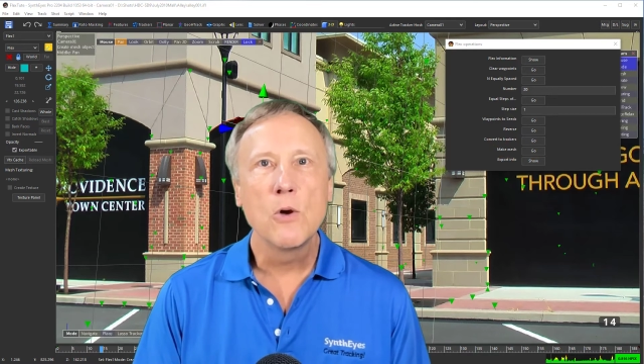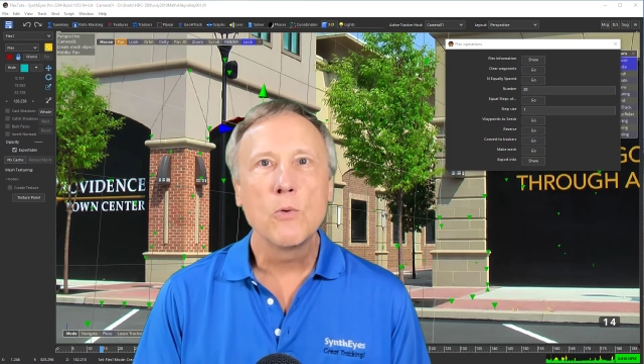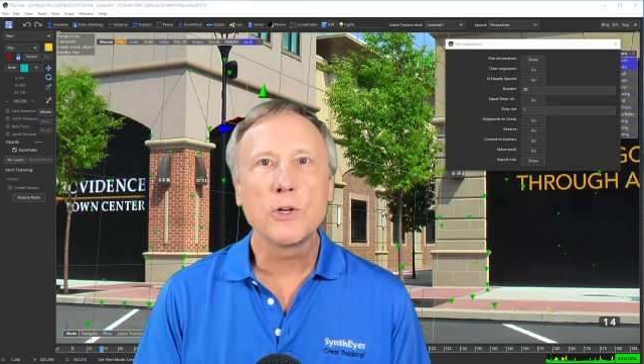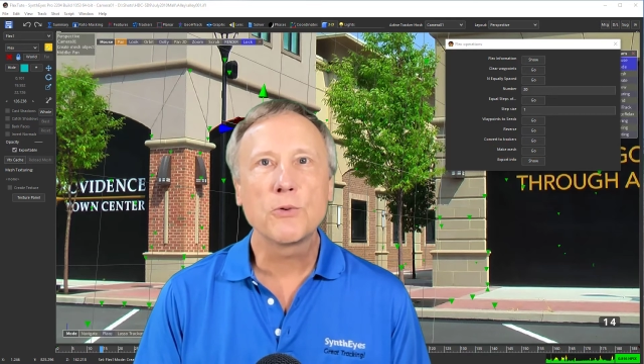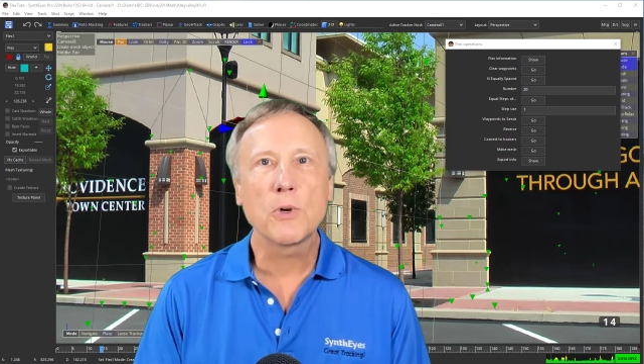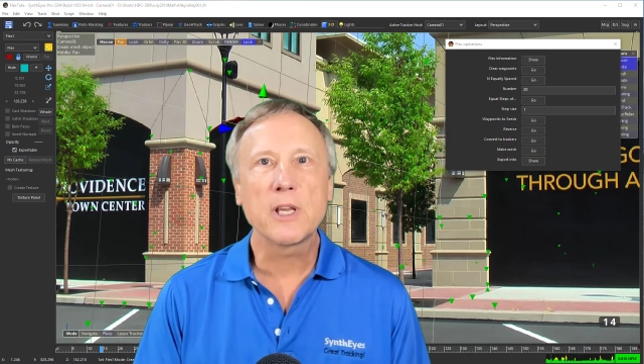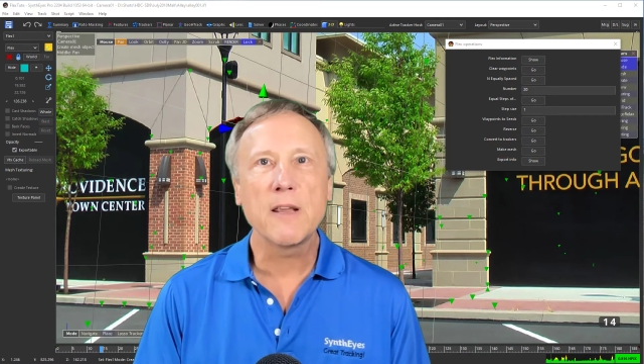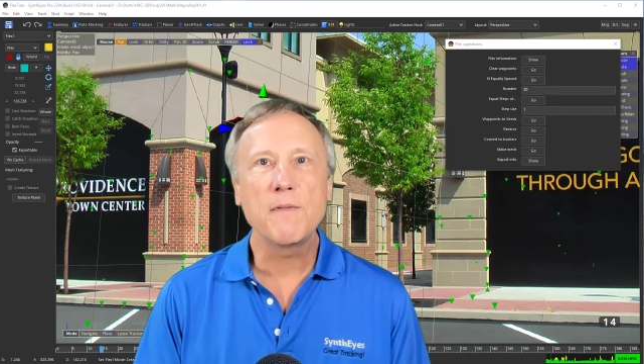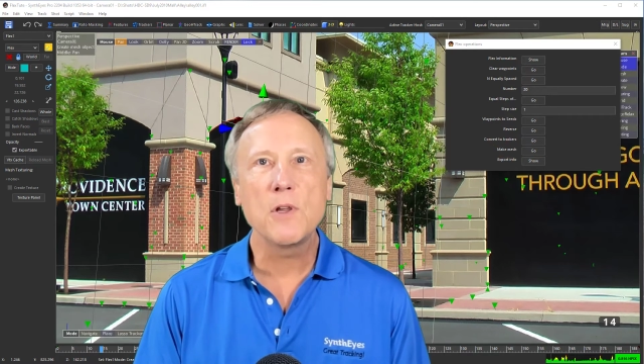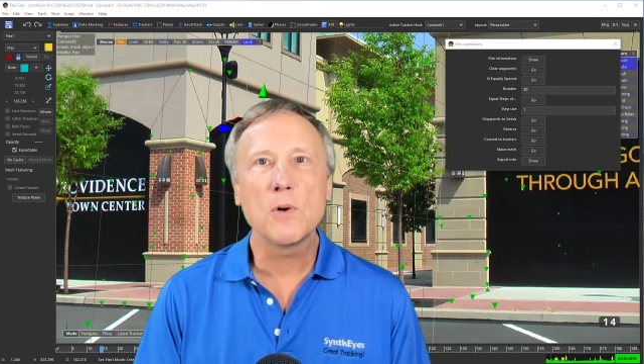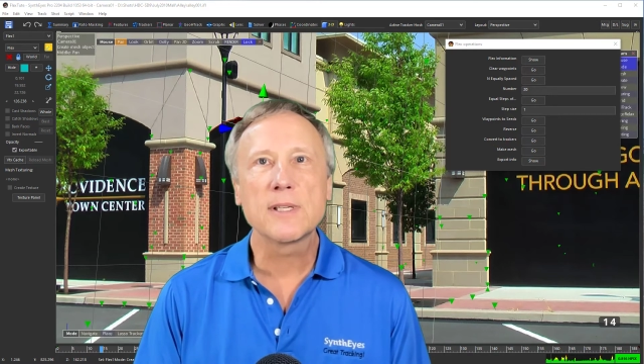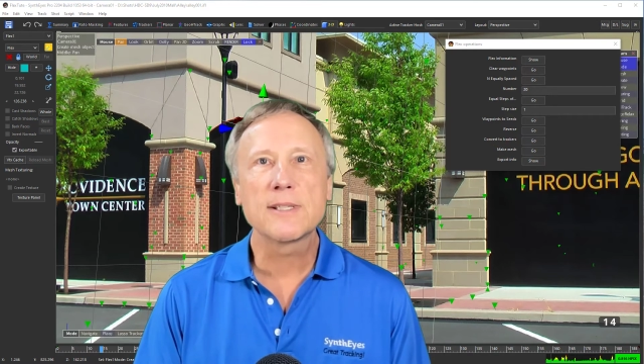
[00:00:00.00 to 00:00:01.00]
which will give
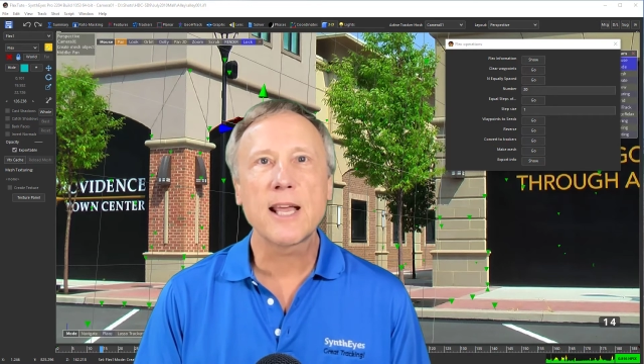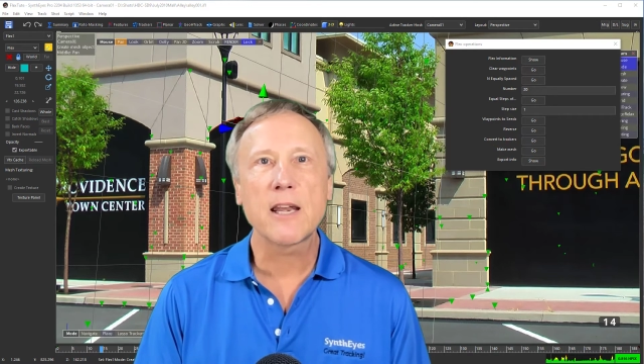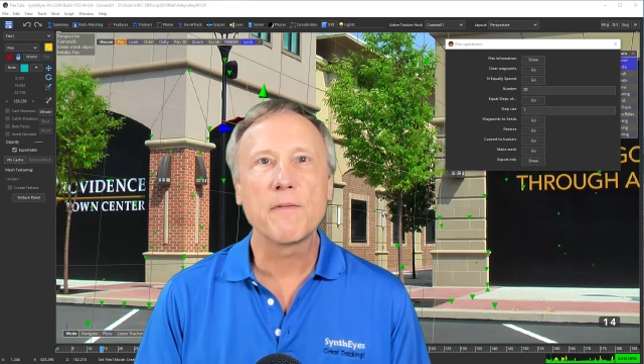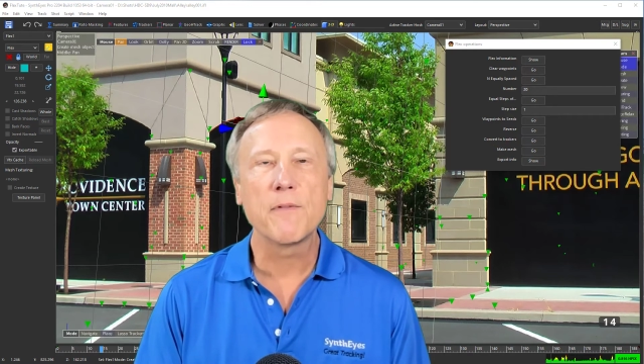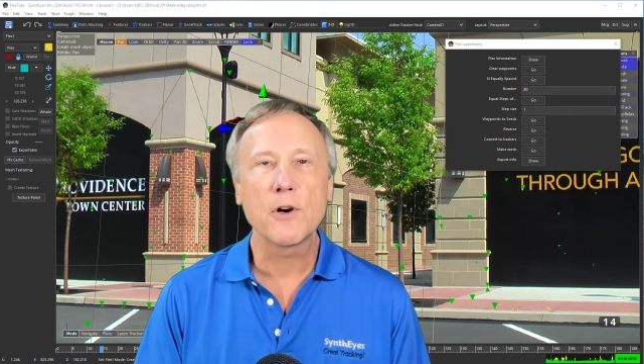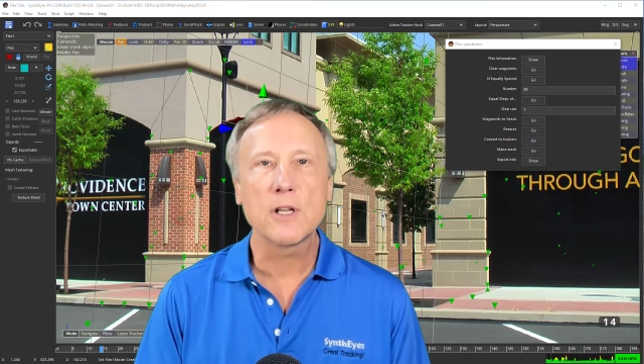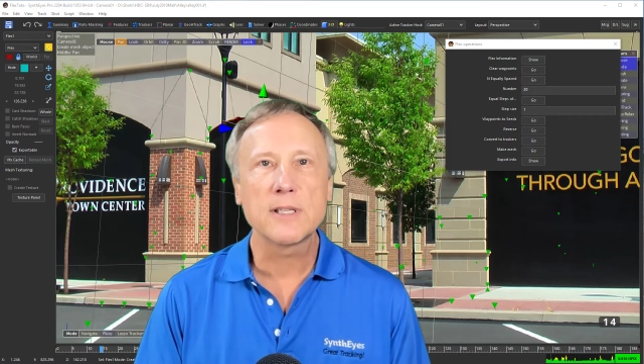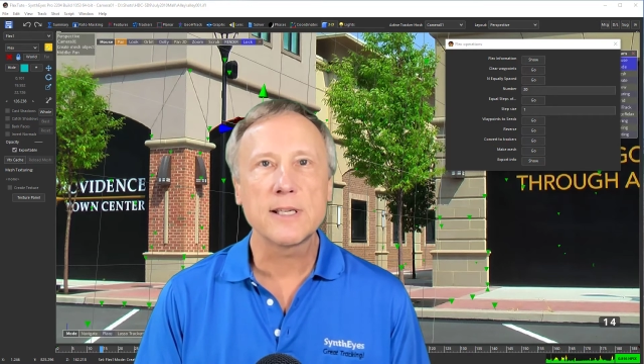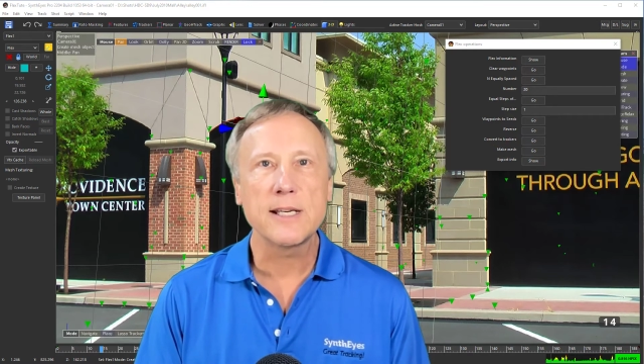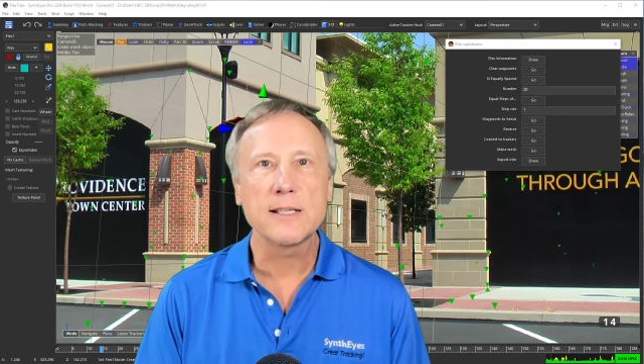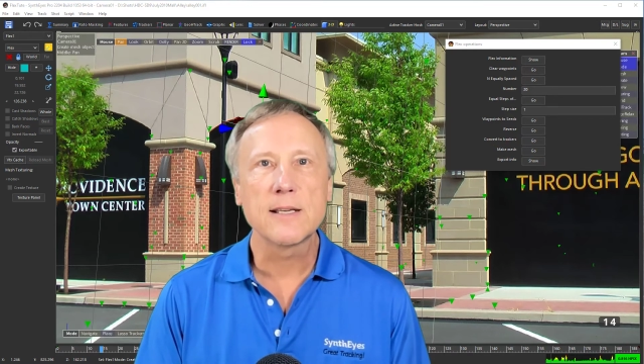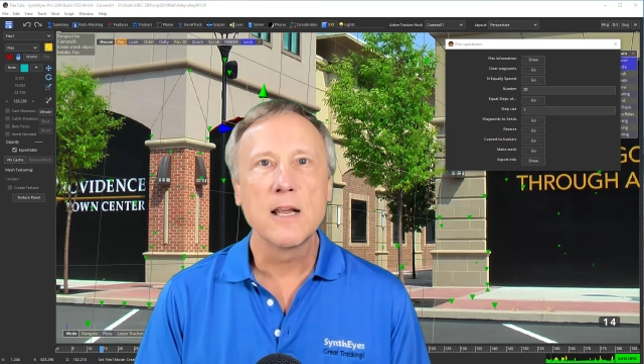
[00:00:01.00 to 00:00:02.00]
you a set of
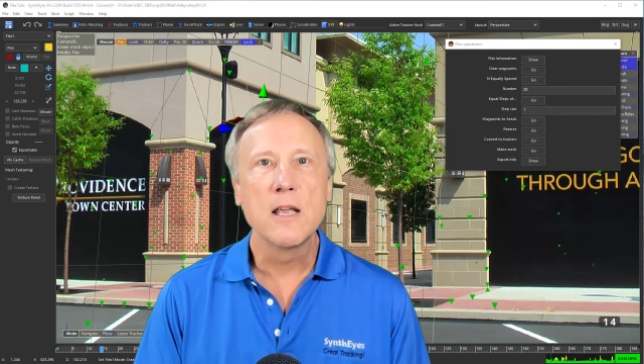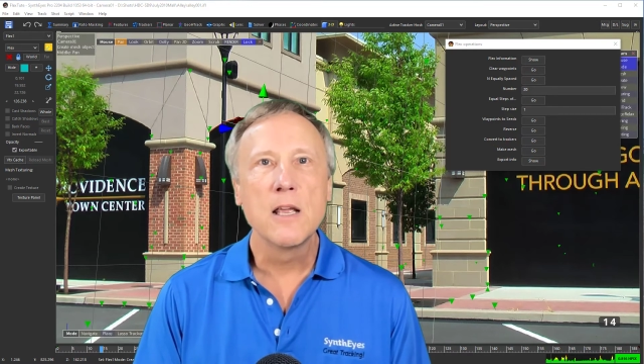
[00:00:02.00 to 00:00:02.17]
vertices